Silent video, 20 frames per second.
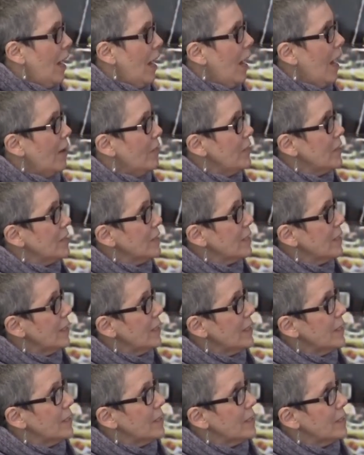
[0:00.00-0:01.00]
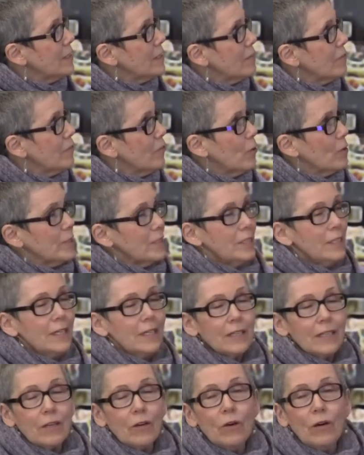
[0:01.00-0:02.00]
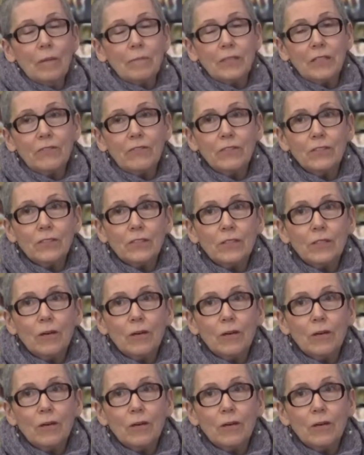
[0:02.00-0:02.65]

Obviously, focusing on the co-op difference,